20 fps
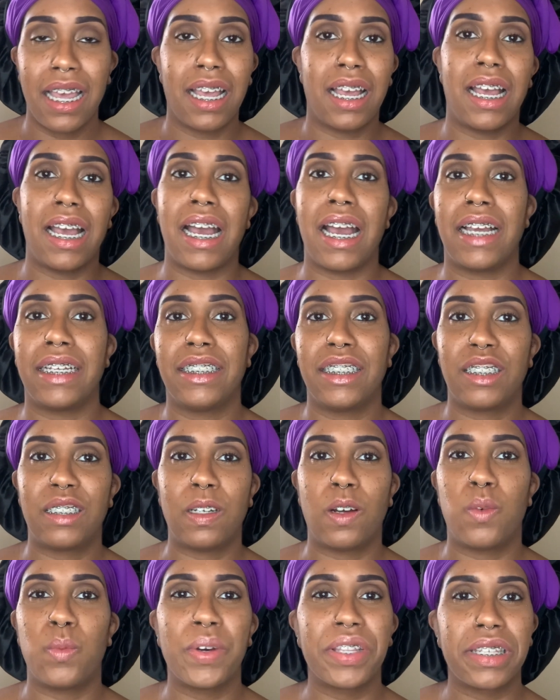I just don't
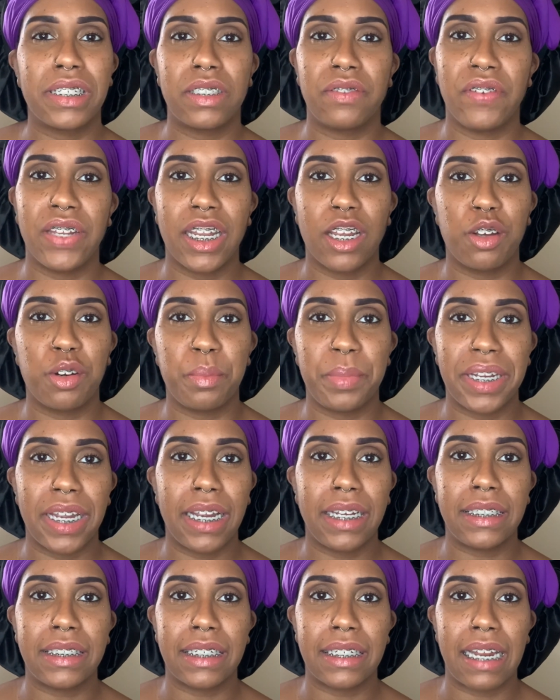want this video to be
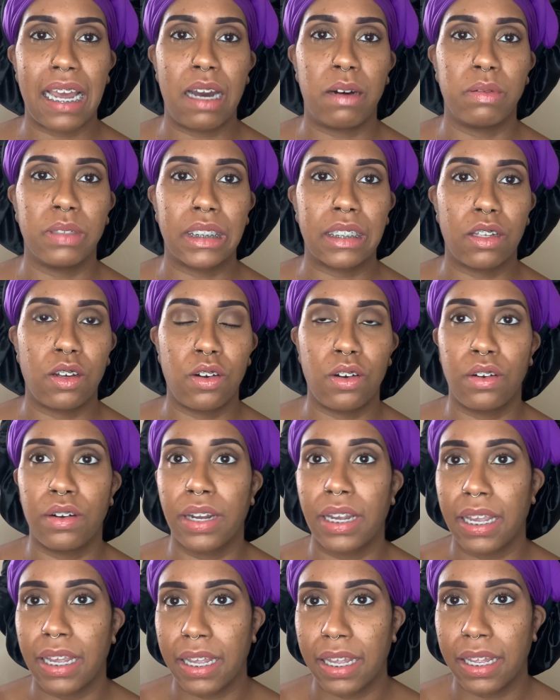18 hours long,
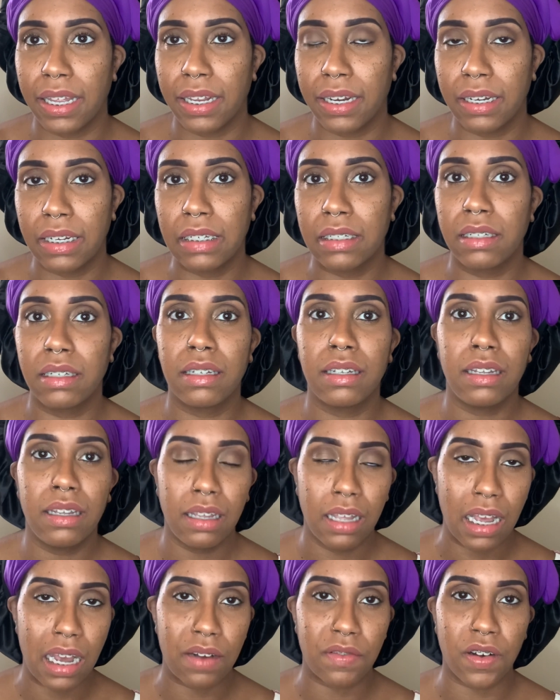and
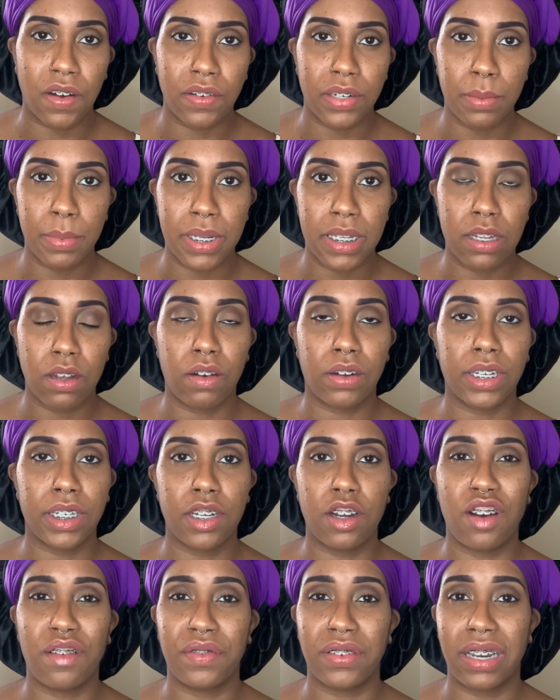I've already been talking to y'all
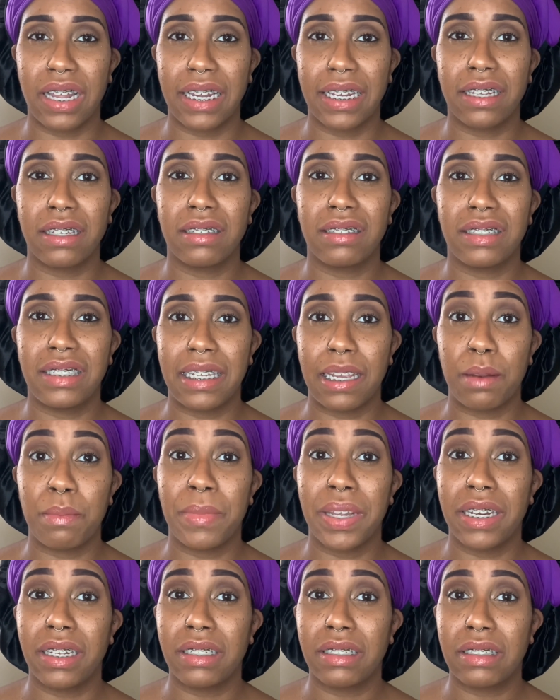for like 10
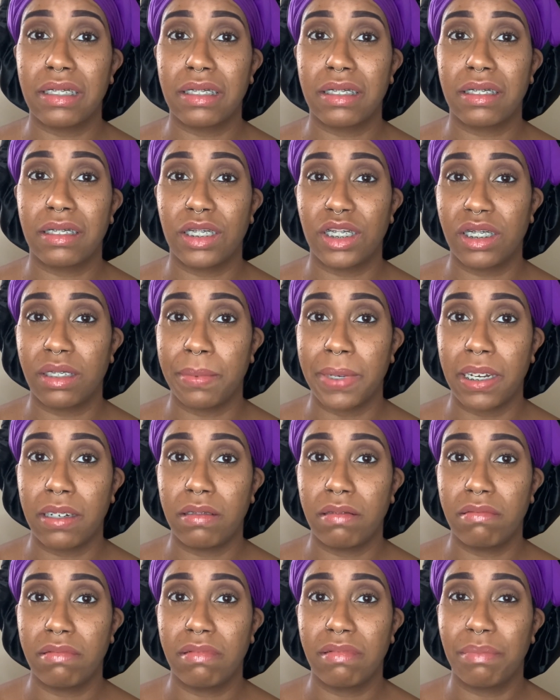minutes, just about,
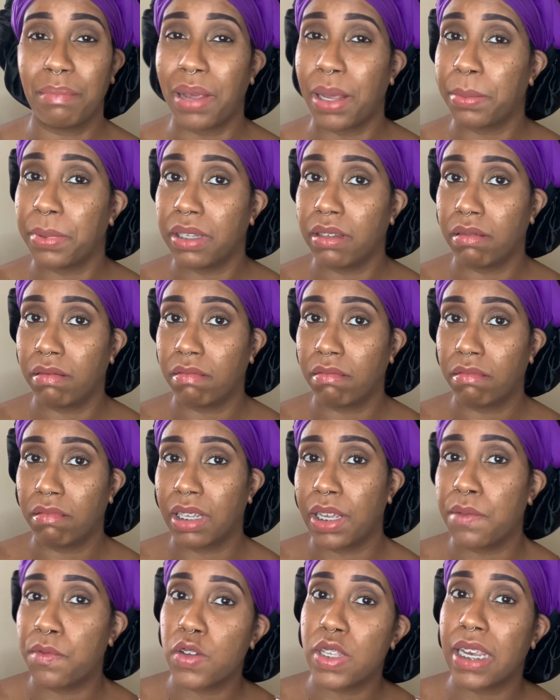maybe, give
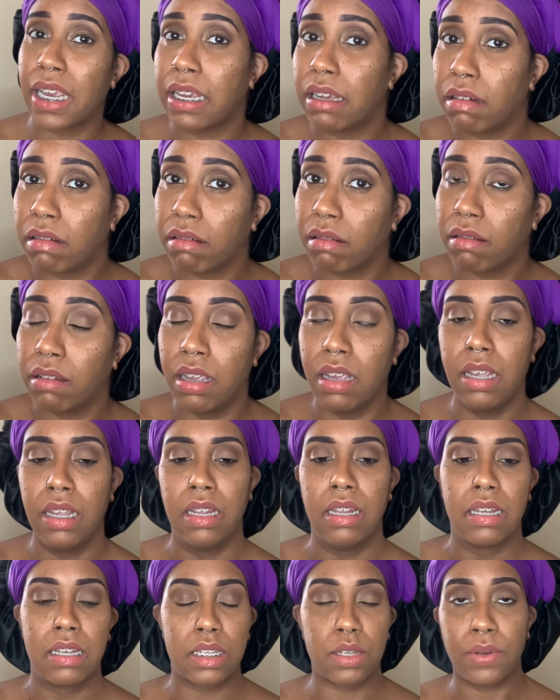or take.
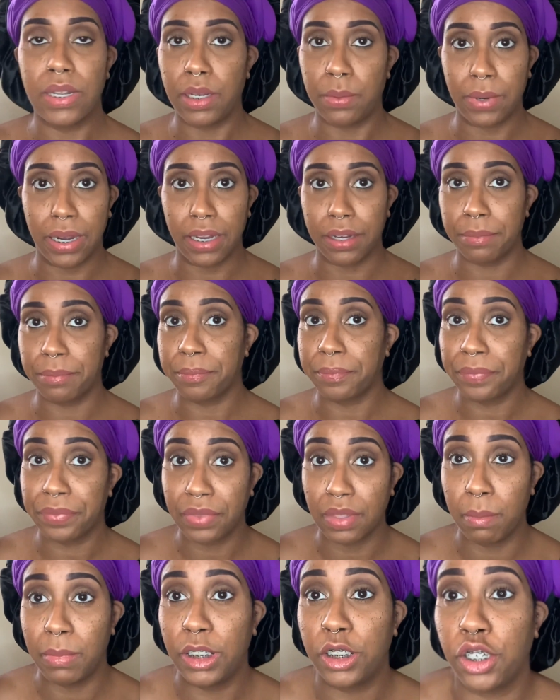So anyway, let
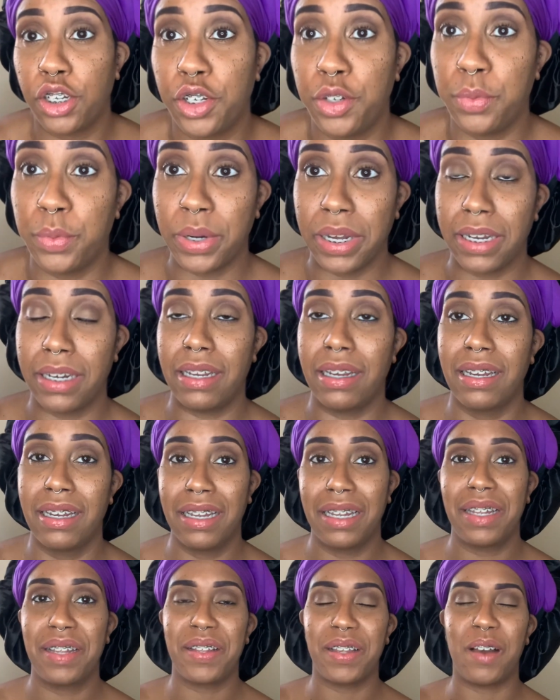me show you what,
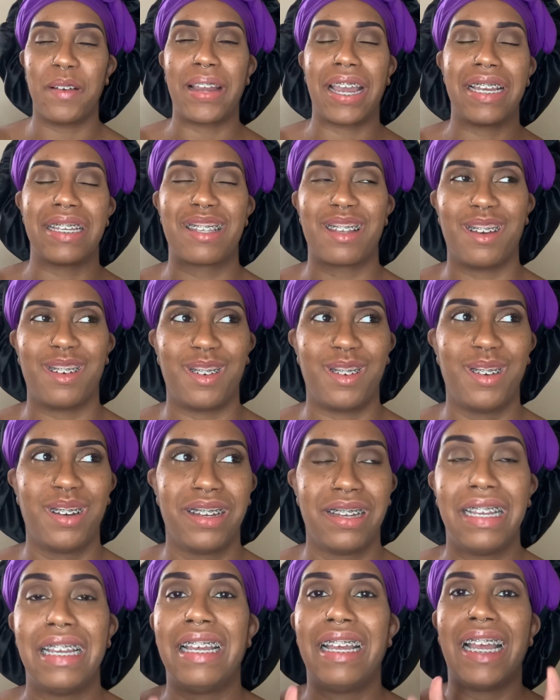okay, so
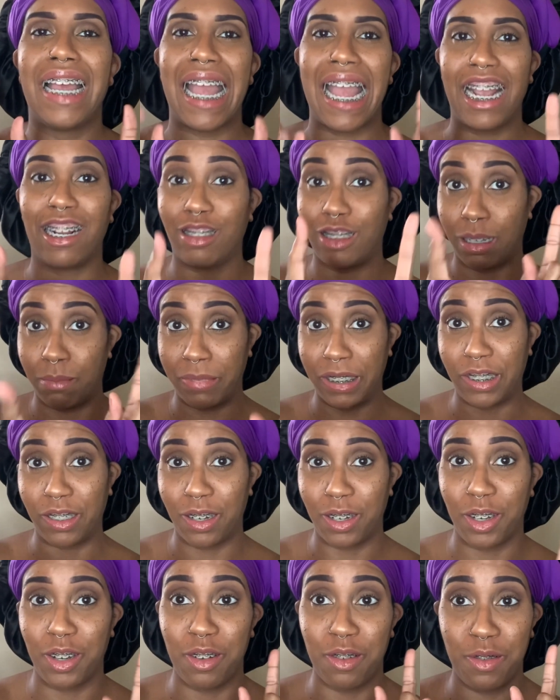actually I'm gonna show
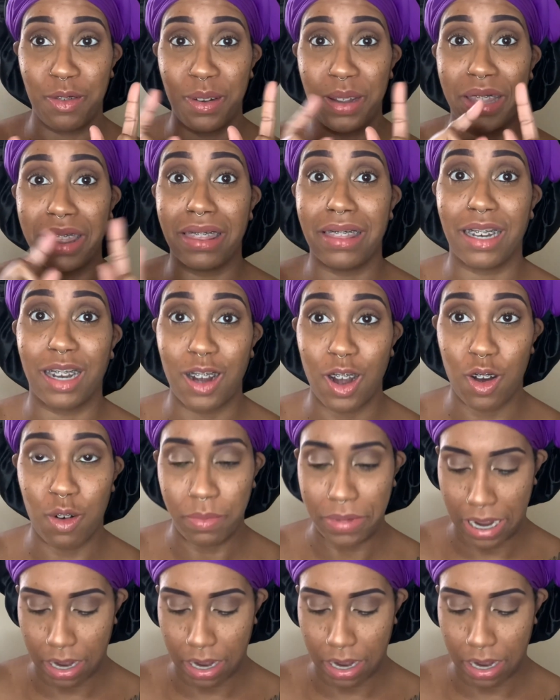you the combed out